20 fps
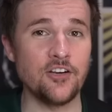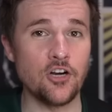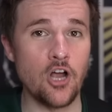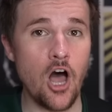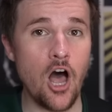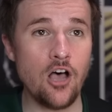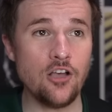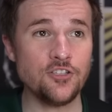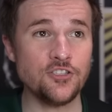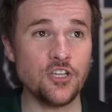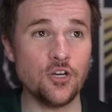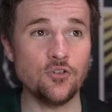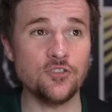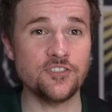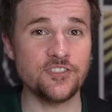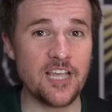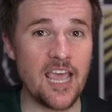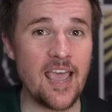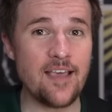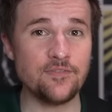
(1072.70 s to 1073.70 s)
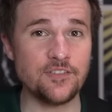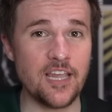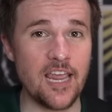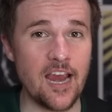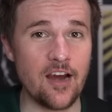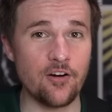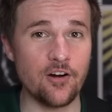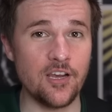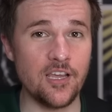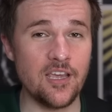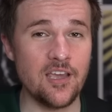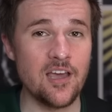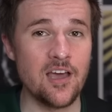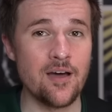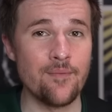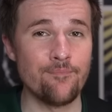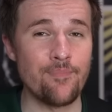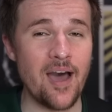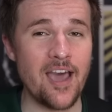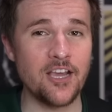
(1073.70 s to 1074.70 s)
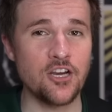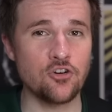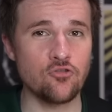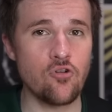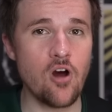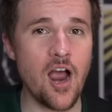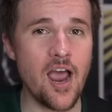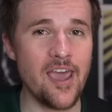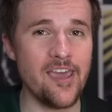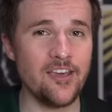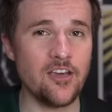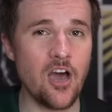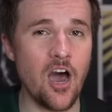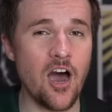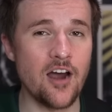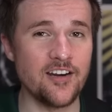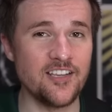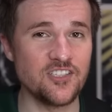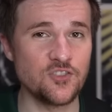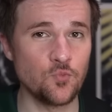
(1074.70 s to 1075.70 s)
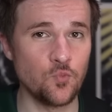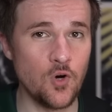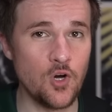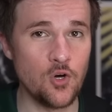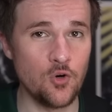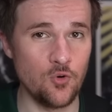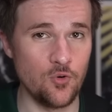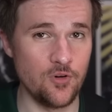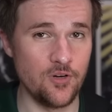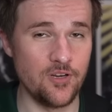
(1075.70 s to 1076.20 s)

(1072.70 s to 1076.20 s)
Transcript: also saves Harry by crying on his wound,